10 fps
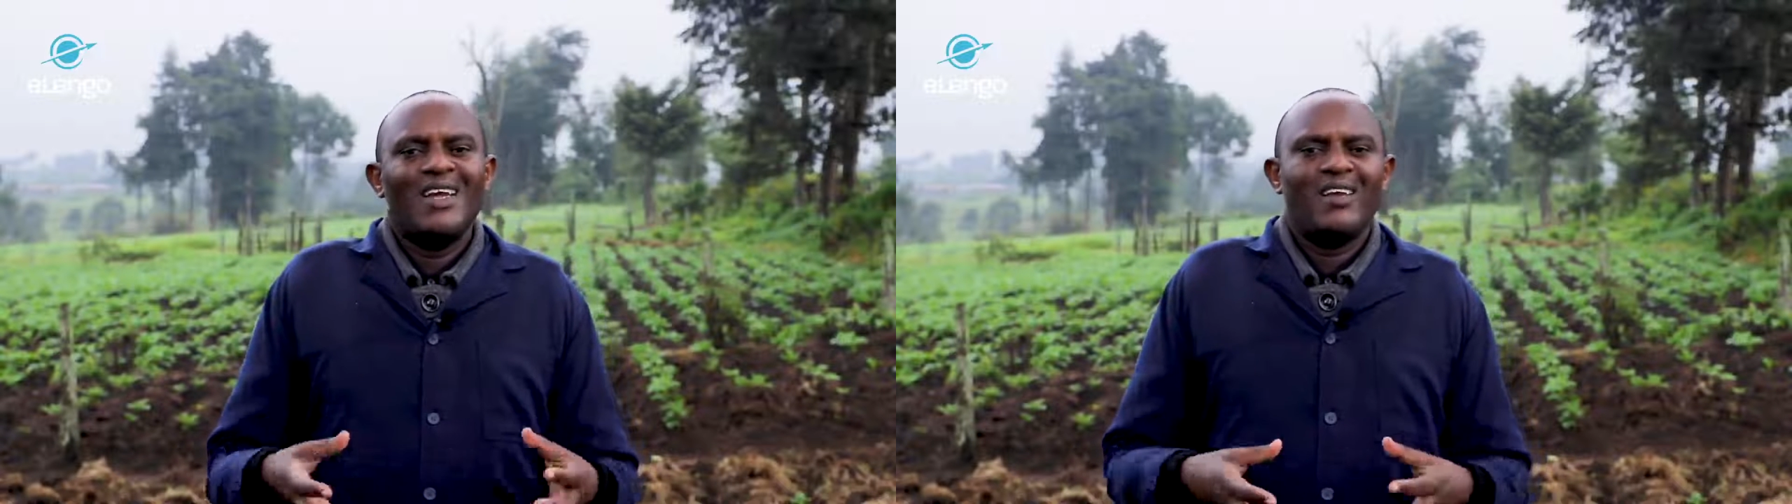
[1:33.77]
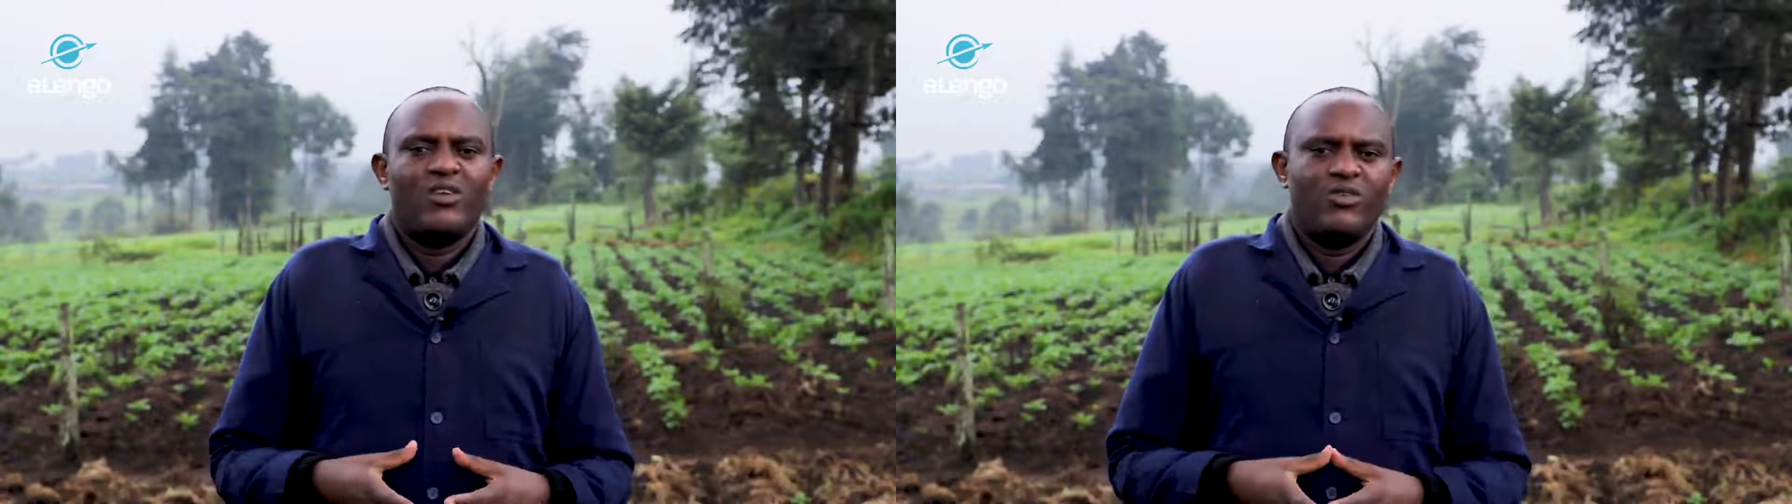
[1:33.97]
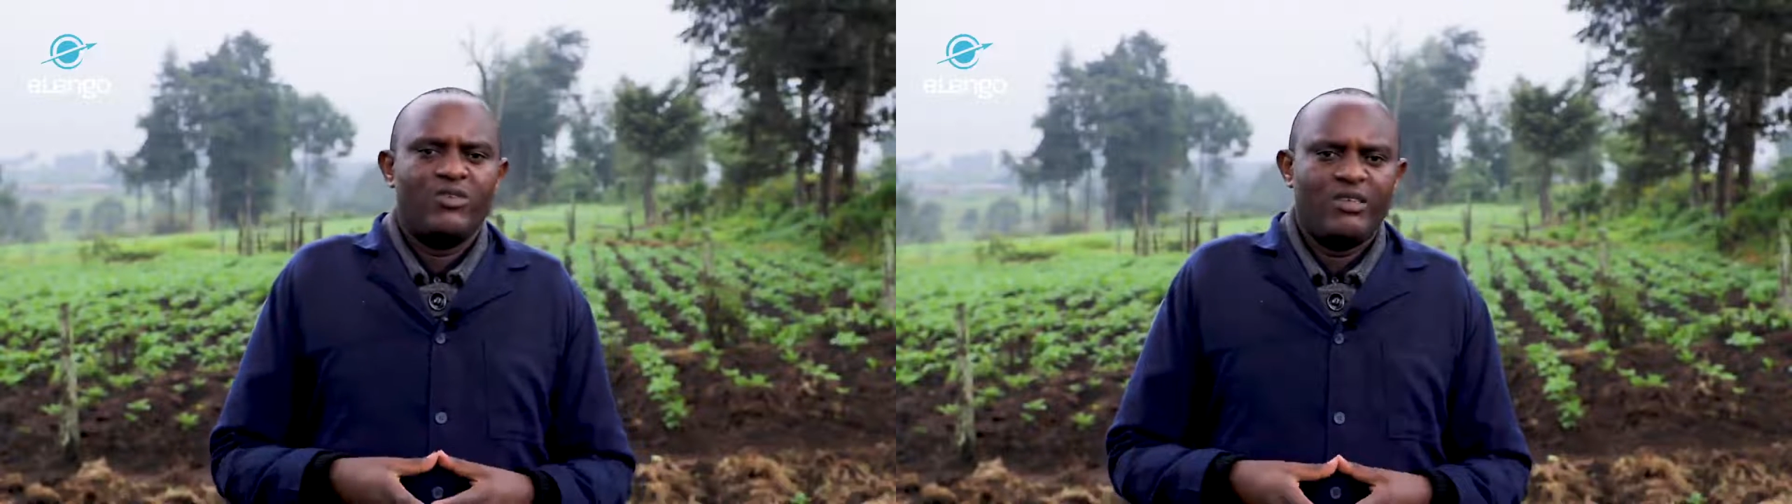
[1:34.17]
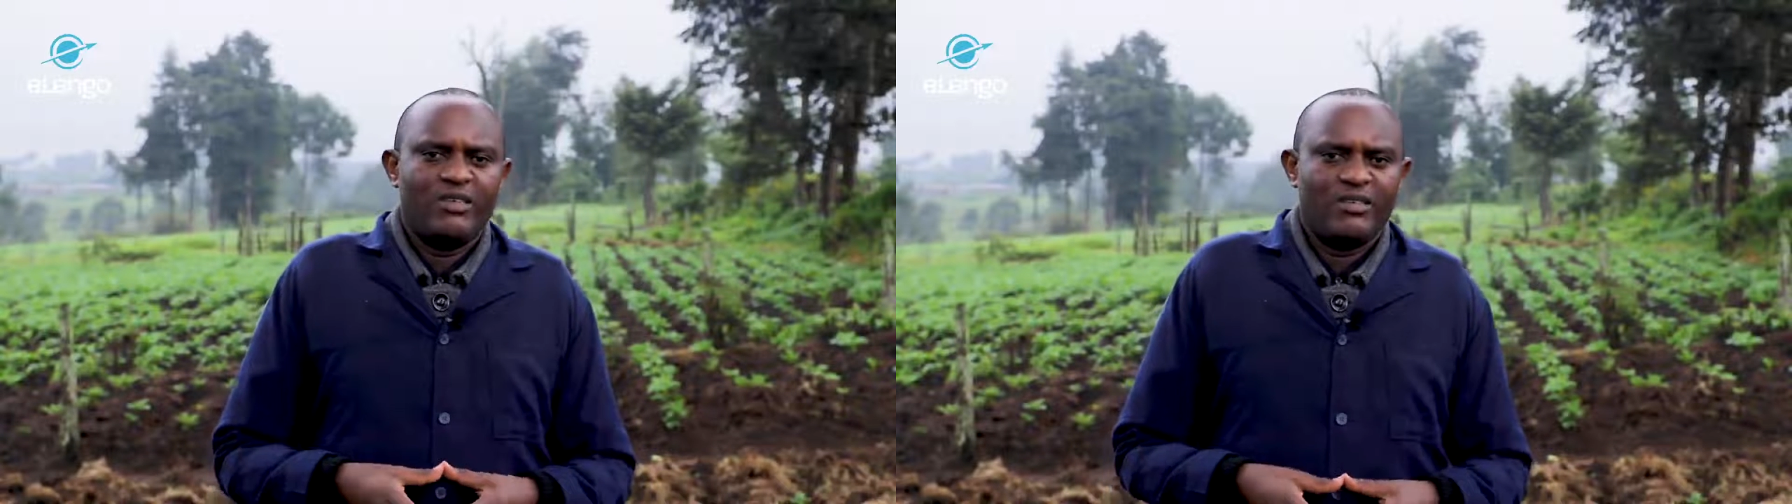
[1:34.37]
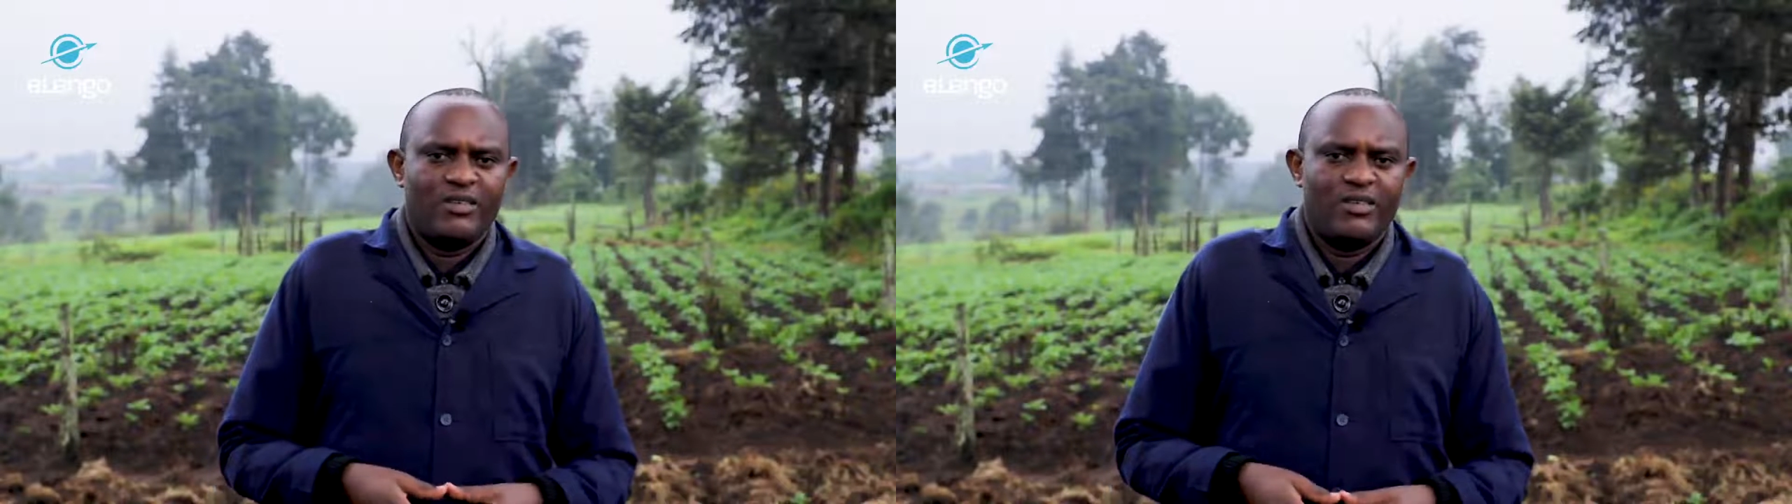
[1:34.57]
get
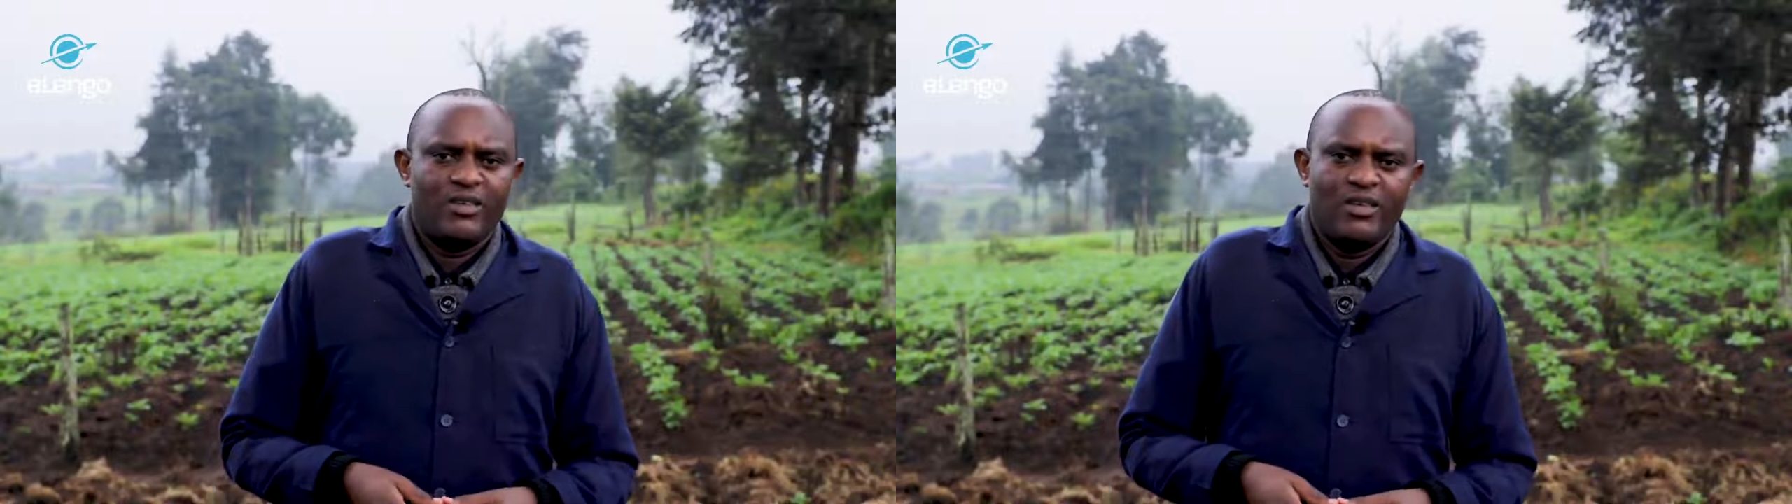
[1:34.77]
losses.